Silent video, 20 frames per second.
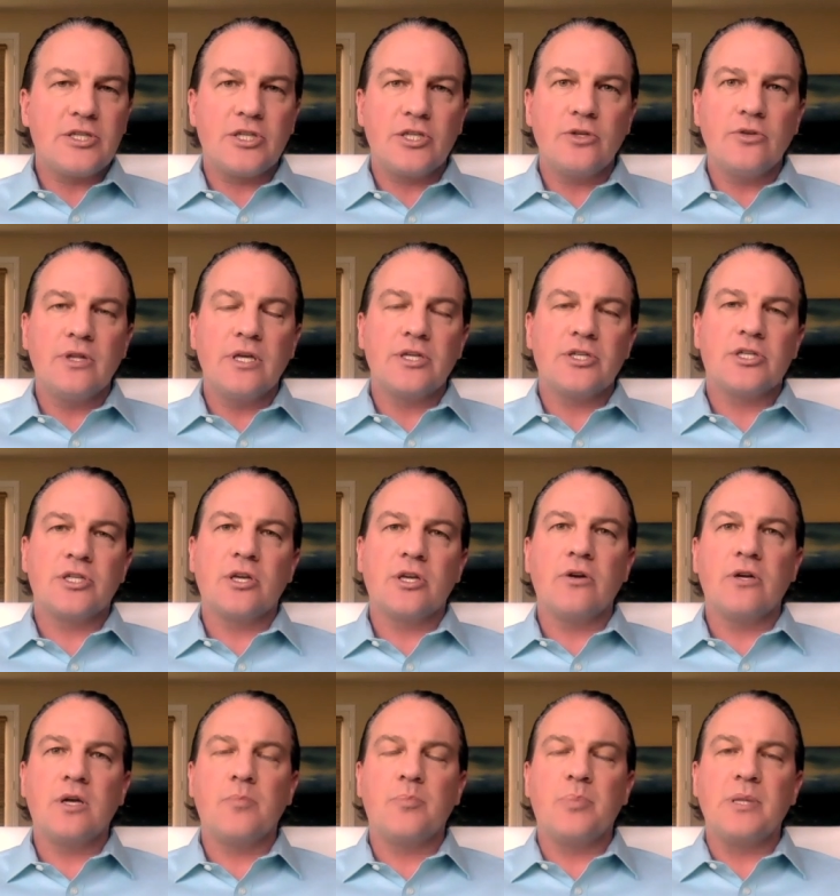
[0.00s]
issue that
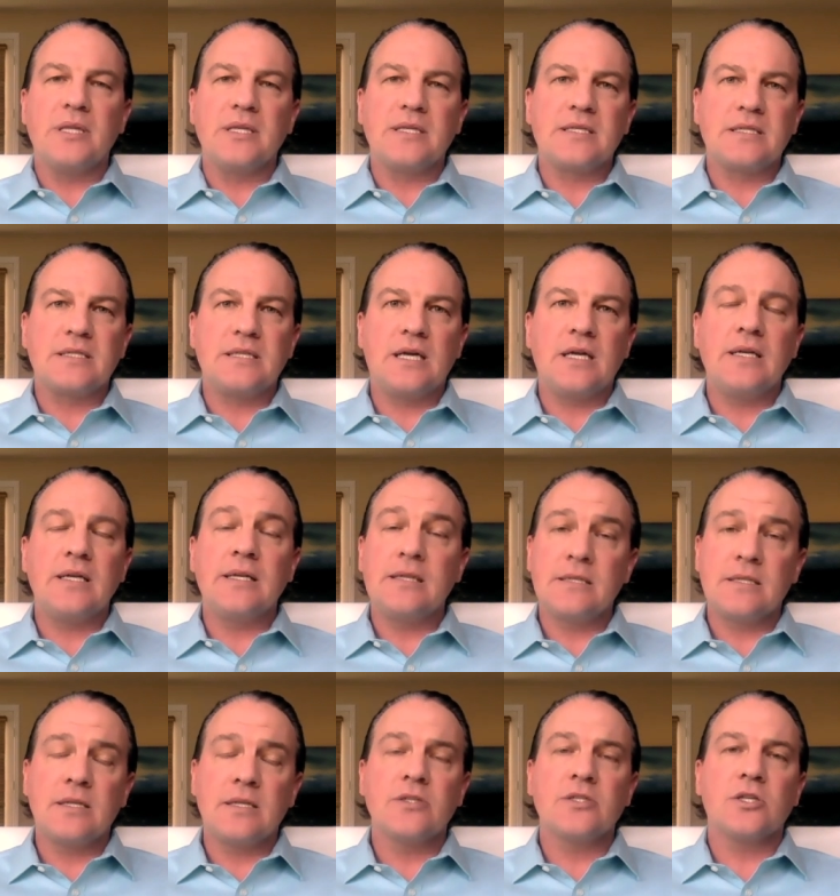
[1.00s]
showed up in the
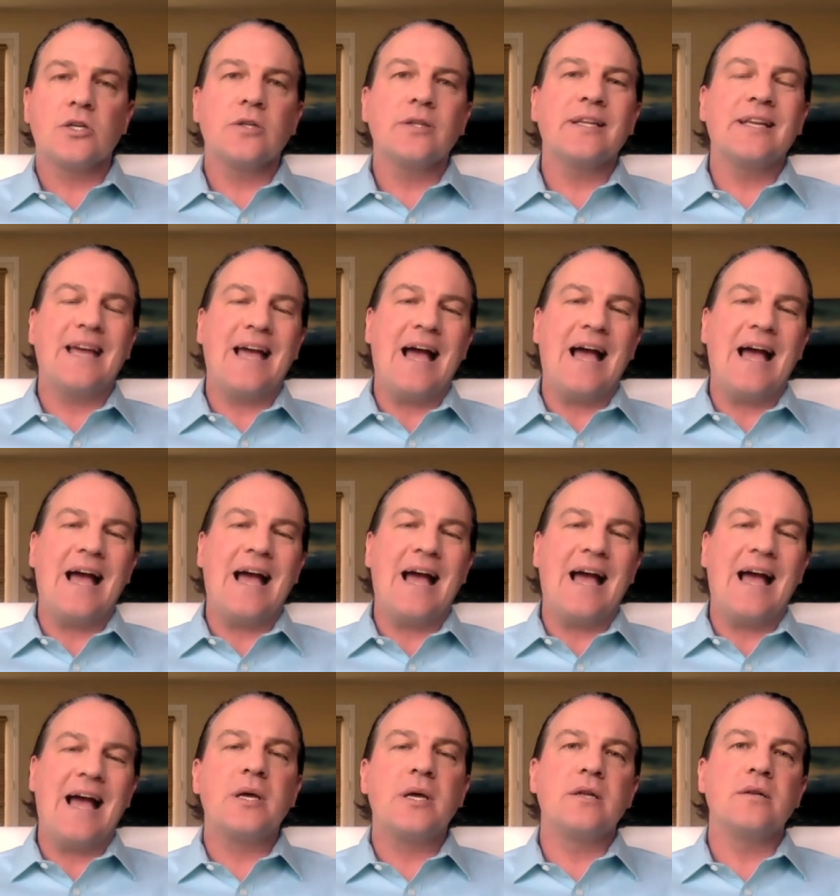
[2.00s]
studies, there certainly
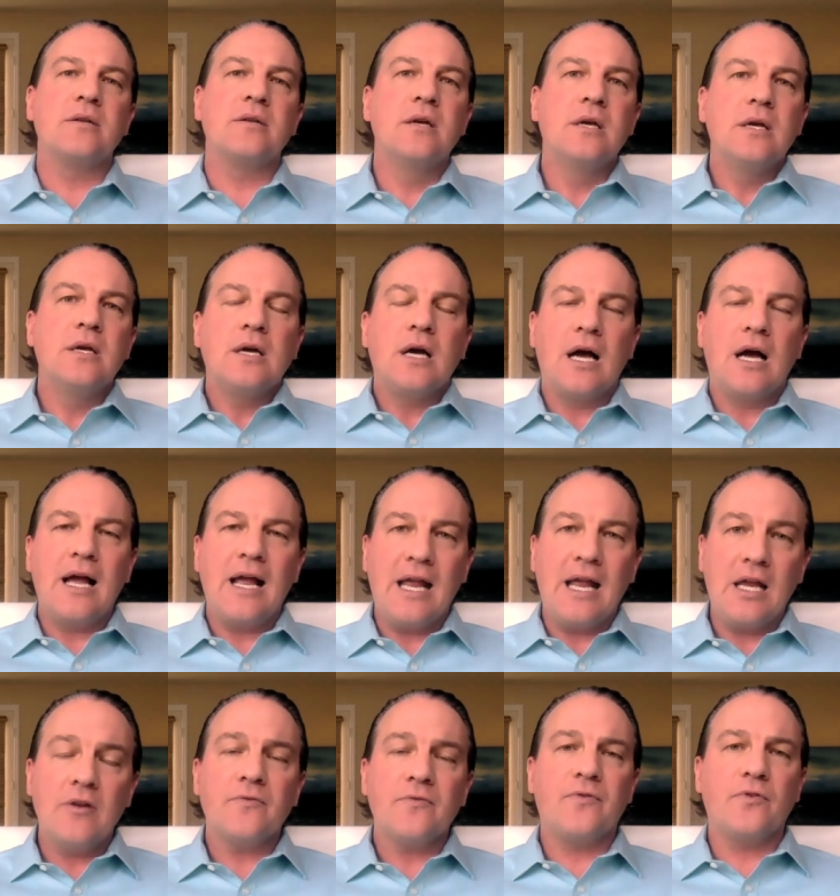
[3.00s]
have been a
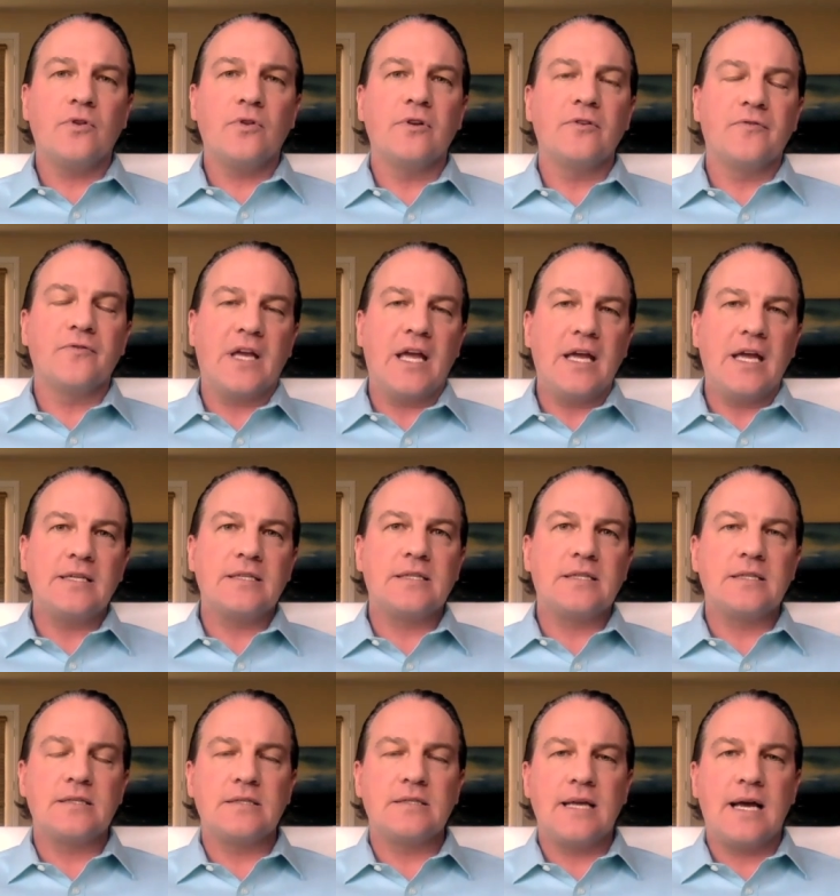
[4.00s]
handful of
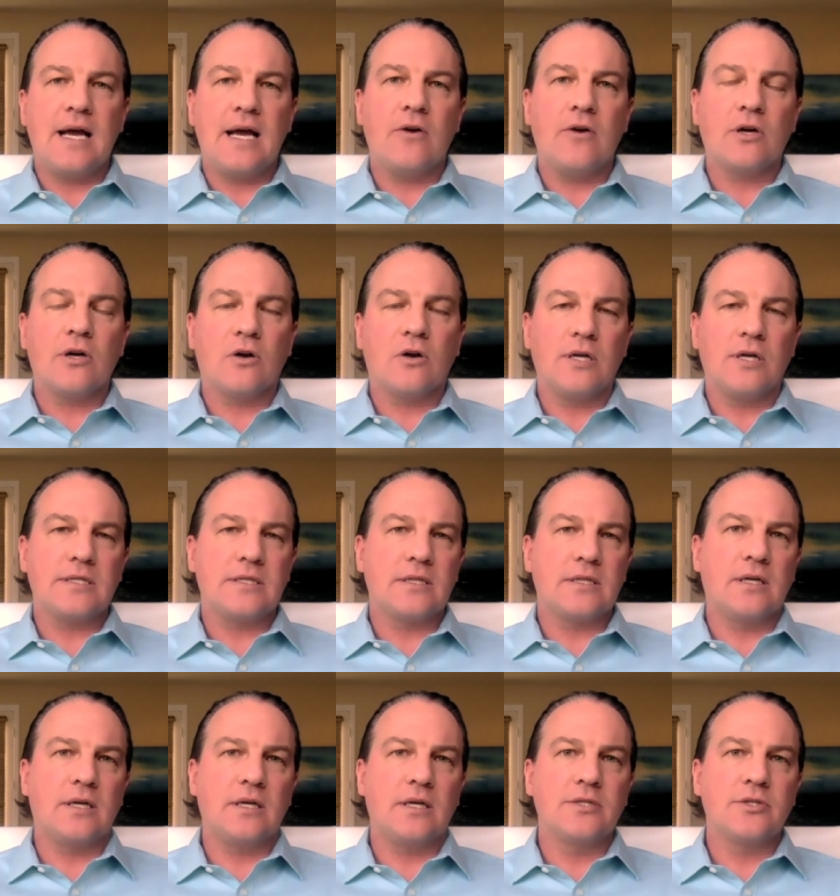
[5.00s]
cases now across
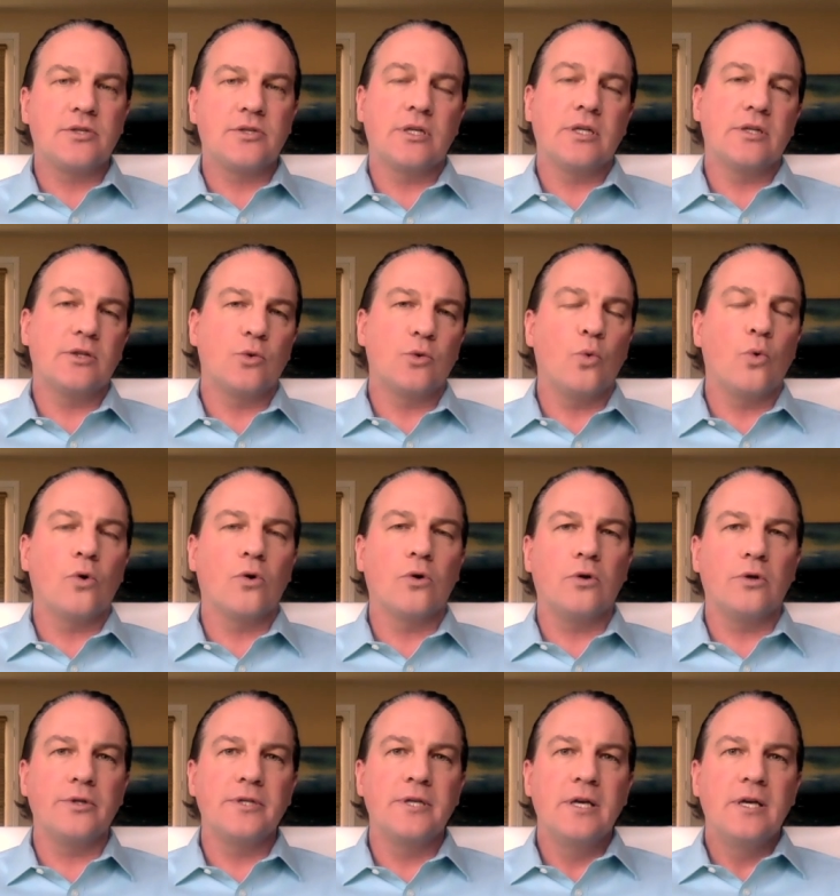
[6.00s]
the country and the
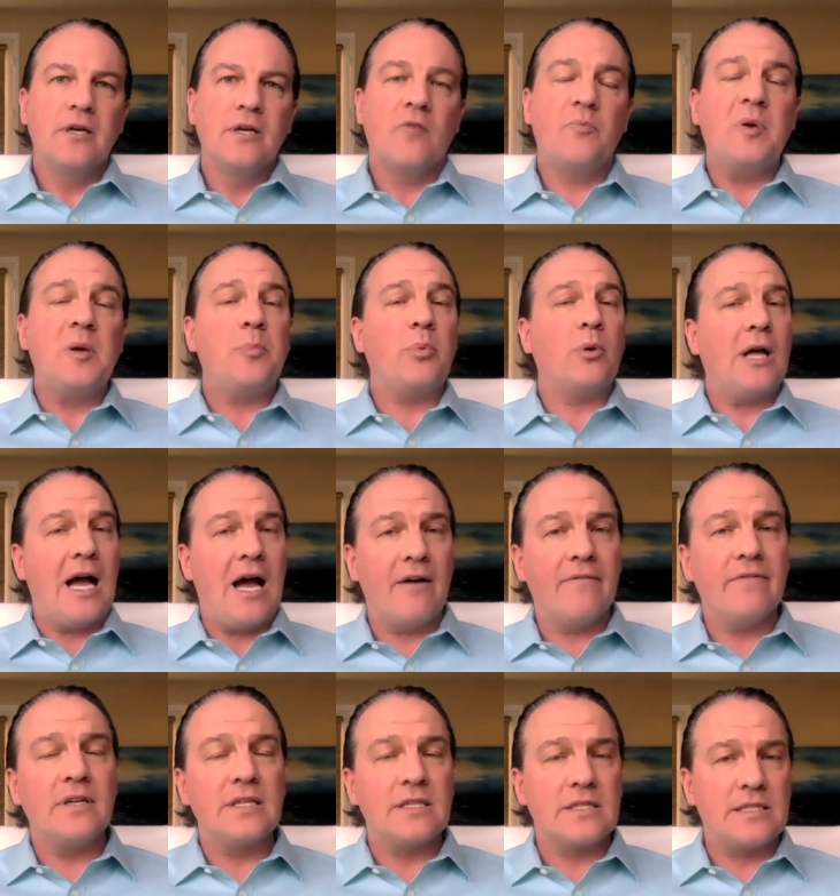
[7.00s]
world of people
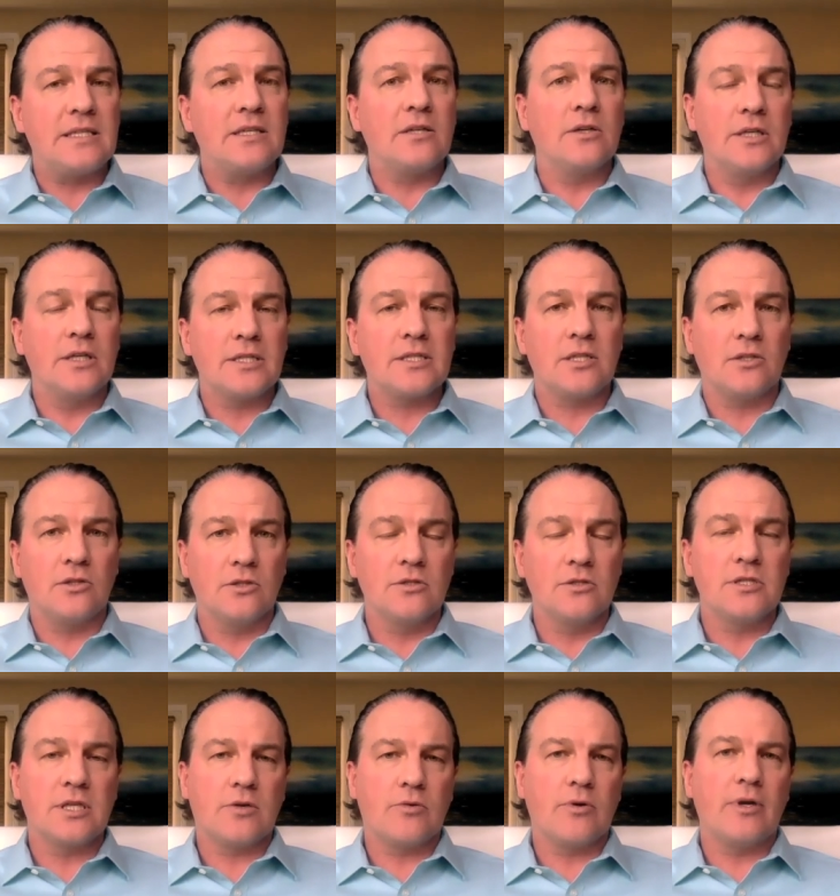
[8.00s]
having serious
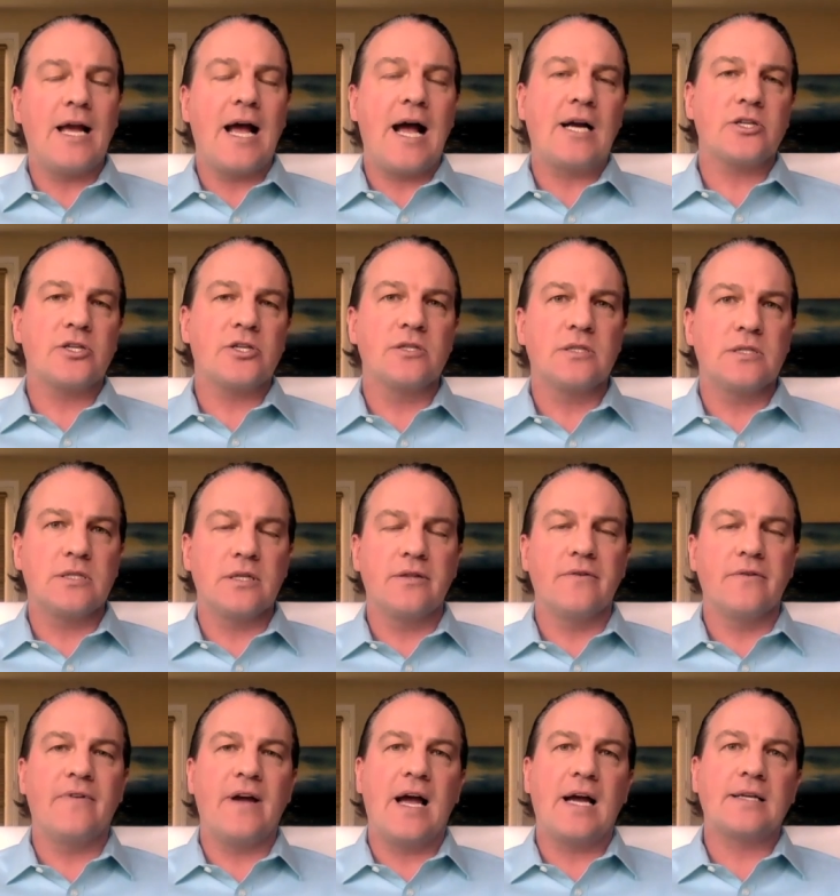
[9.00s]
allergic reactions to
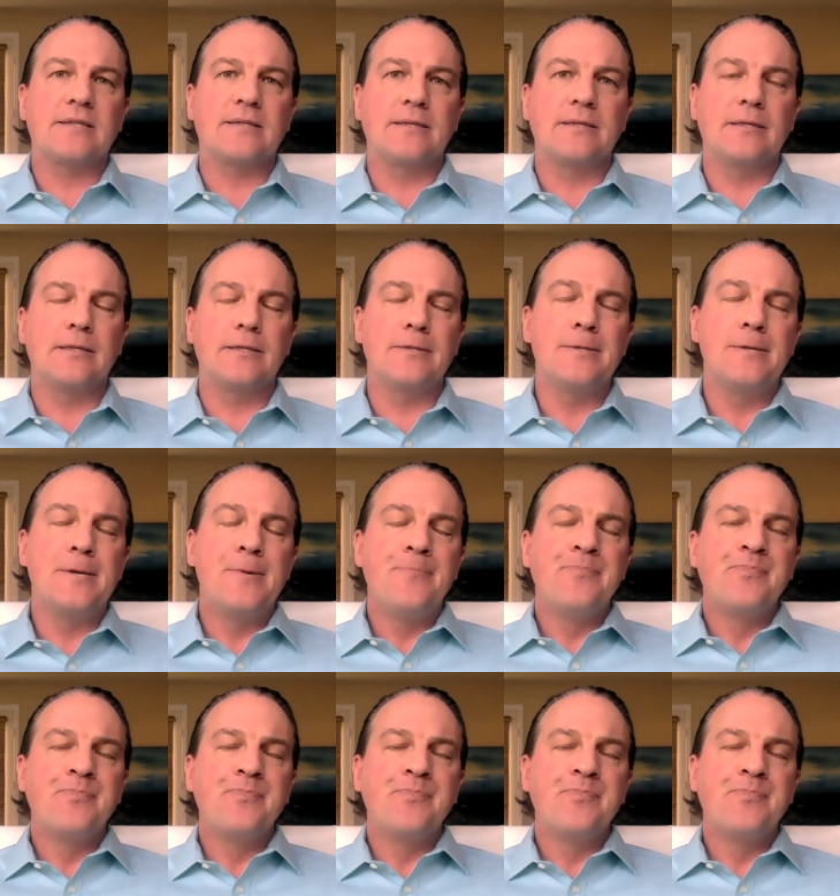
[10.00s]
the vaccine.